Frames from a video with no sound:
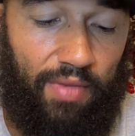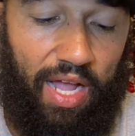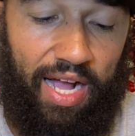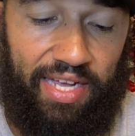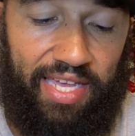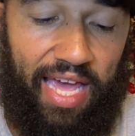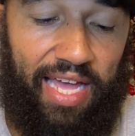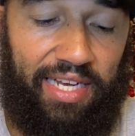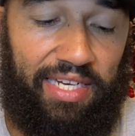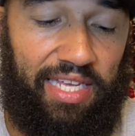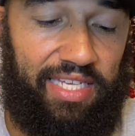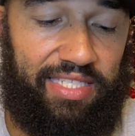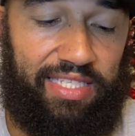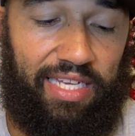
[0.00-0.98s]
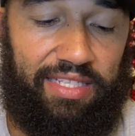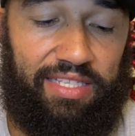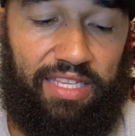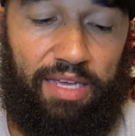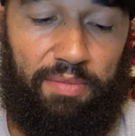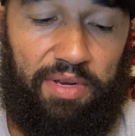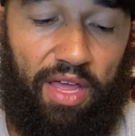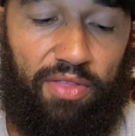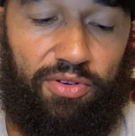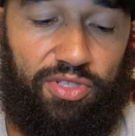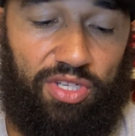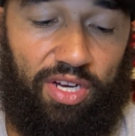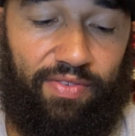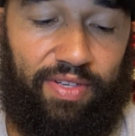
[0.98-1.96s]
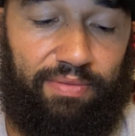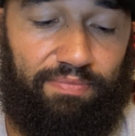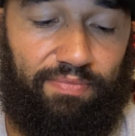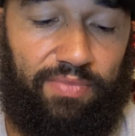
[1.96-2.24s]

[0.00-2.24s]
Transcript: again, he sent to them another servant.